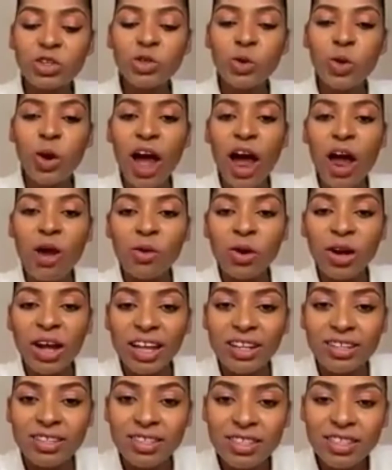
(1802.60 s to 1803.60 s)
you, but since you're
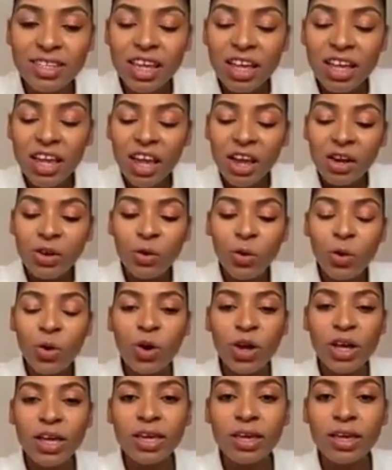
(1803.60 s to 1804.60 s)
so arrogant
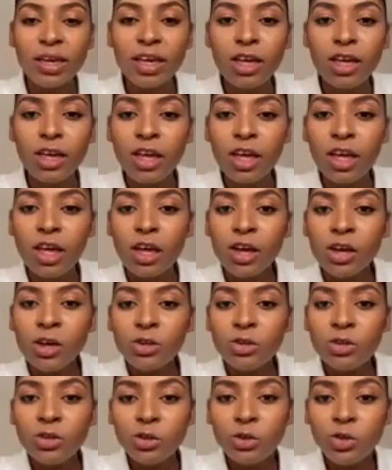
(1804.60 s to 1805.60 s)
and cocky,
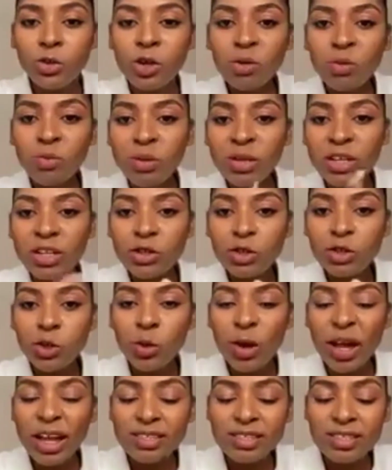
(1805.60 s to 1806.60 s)

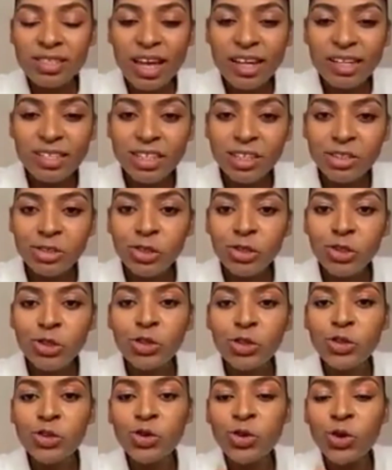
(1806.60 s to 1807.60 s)
don't be too
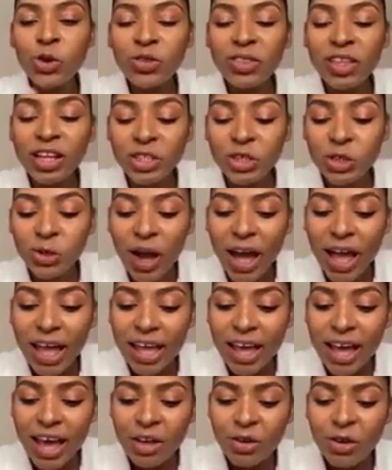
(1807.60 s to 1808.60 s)
excited. You should know
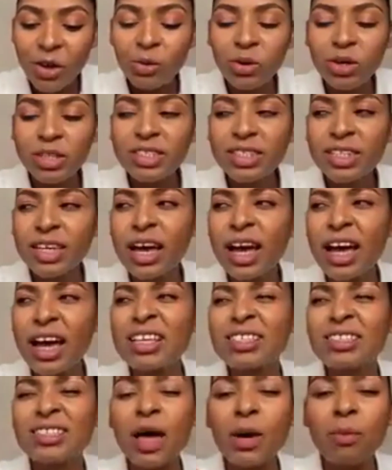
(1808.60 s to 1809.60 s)
that you're
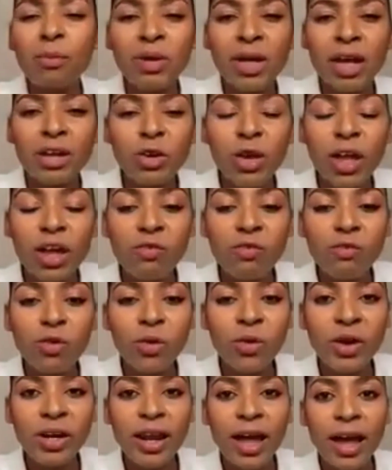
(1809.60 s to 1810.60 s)
not a
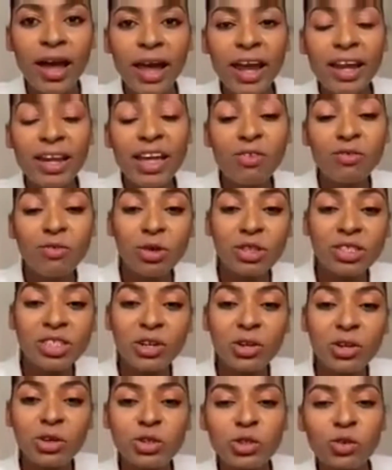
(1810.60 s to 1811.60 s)
Zambian, you're a foreigner,
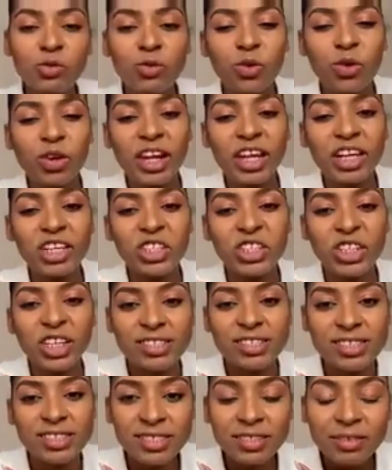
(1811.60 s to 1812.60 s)
and have got a lot of
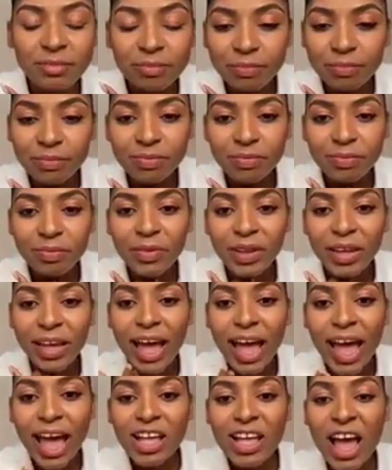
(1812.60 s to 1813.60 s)
connections.
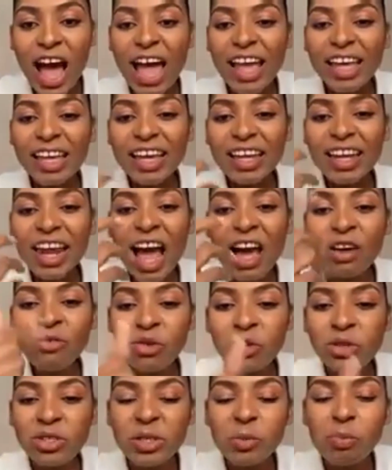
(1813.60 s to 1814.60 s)
I
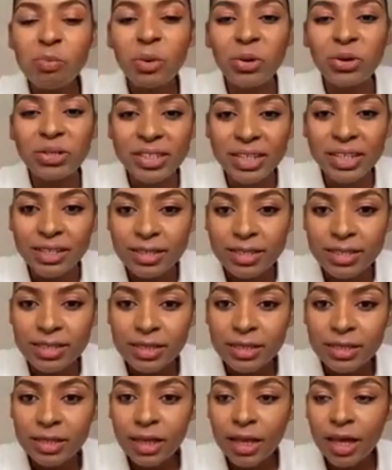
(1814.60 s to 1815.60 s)
can have you
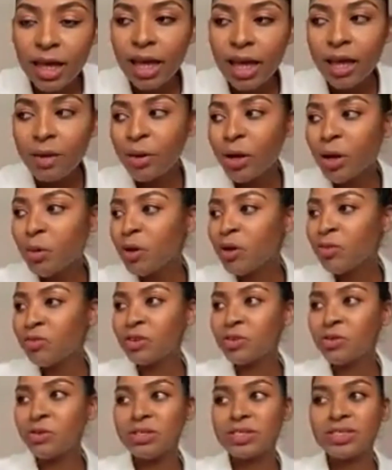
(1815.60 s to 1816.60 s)
deported.
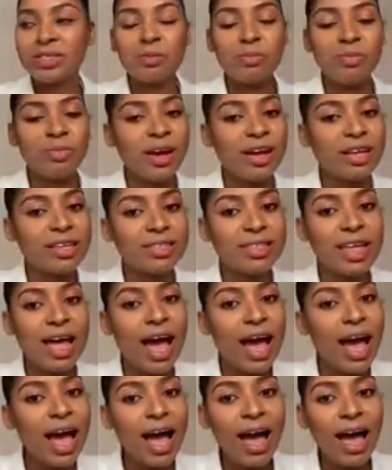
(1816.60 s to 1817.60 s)
My boyfriend was
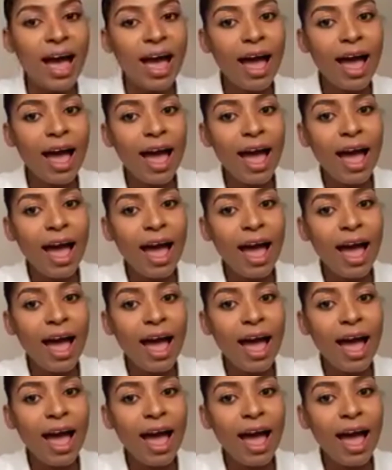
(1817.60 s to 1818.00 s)
surprised.